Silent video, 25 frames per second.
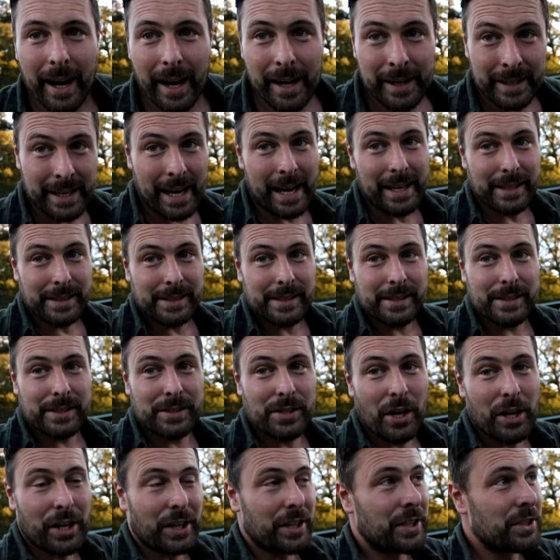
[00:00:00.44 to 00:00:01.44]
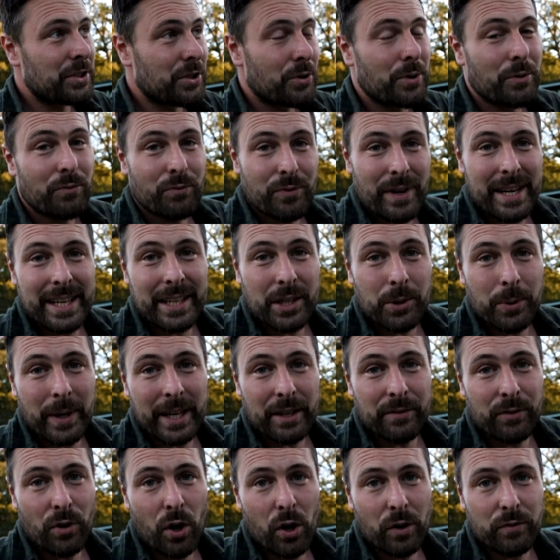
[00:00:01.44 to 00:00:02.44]
Okay, so I'm going to do a really
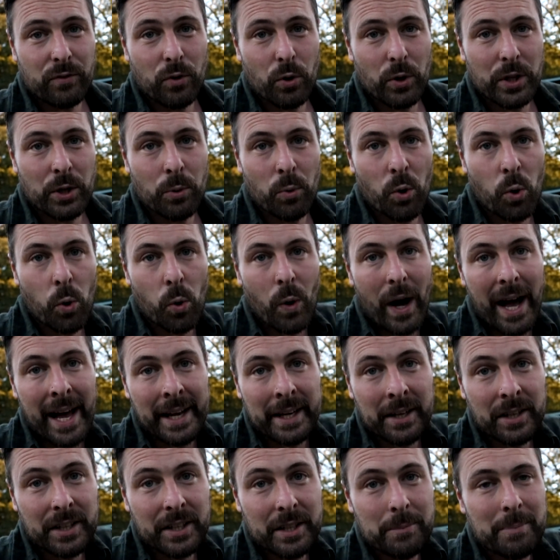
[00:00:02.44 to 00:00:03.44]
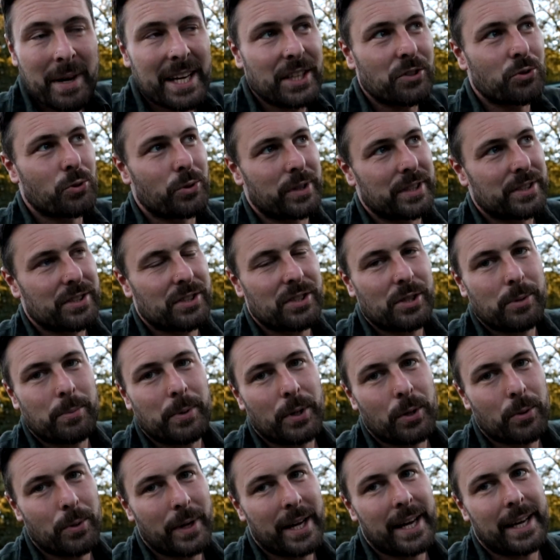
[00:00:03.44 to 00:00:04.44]
quick vlog for you all, and I'm going to make sure it's
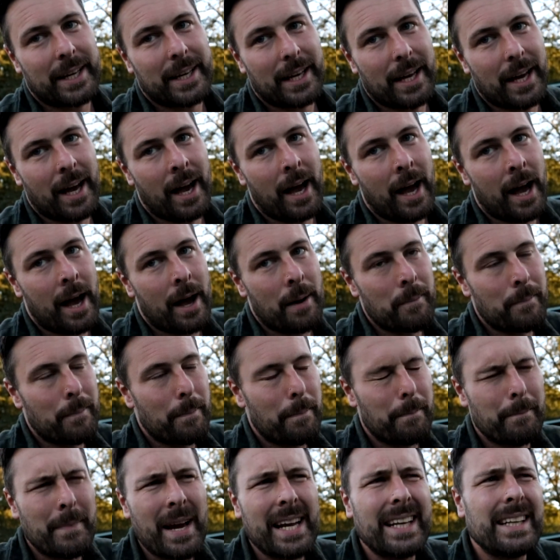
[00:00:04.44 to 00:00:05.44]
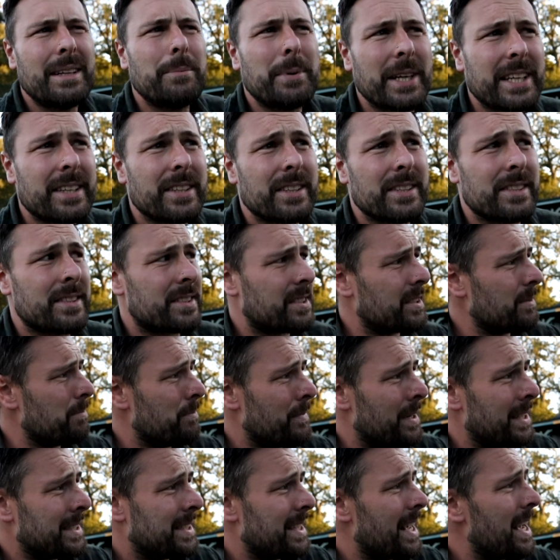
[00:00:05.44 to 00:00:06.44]
super quick, mainly because
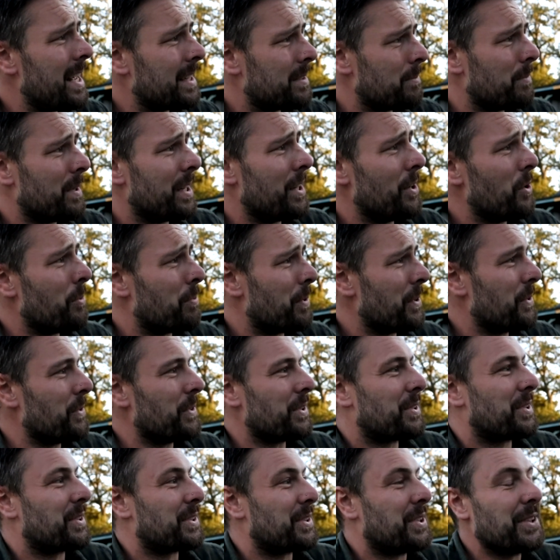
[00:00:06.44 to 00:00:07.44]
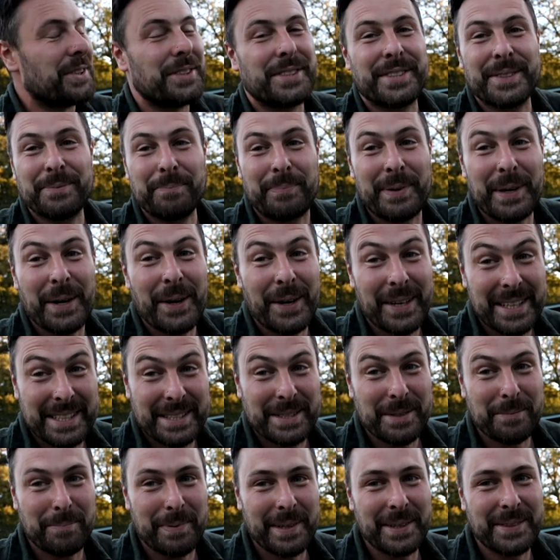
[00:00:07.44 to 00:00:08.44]
my dad and my little brother are stood
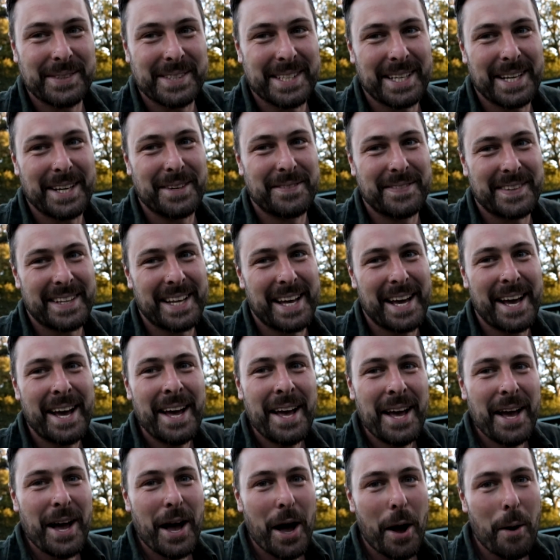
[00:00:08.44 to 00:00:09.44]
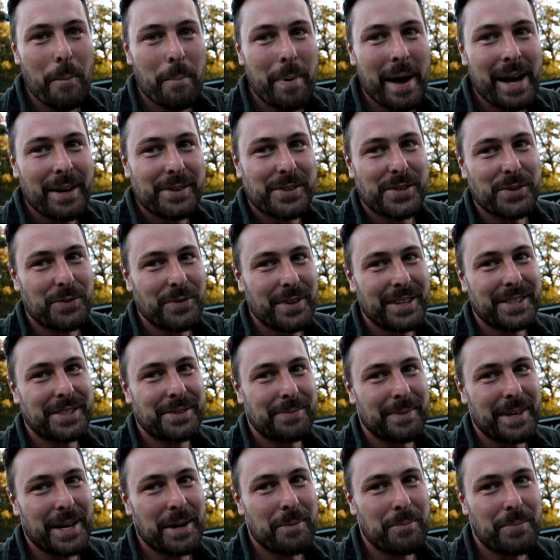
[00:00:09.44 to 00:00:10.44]
behind a building over there about to
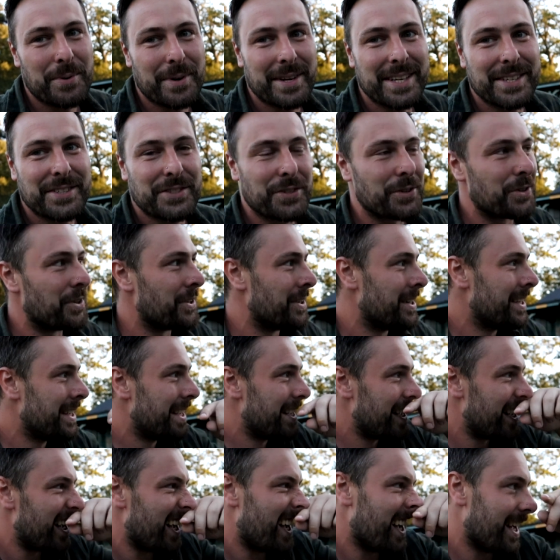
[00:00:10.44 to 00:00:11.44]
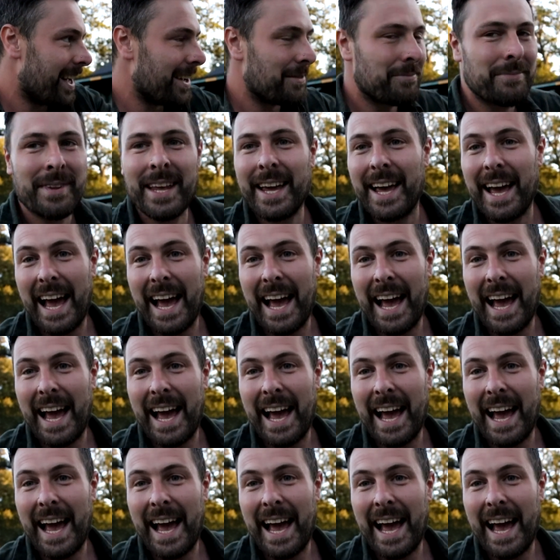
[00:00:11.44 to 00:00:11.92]
rush me, I'm pretty sure, and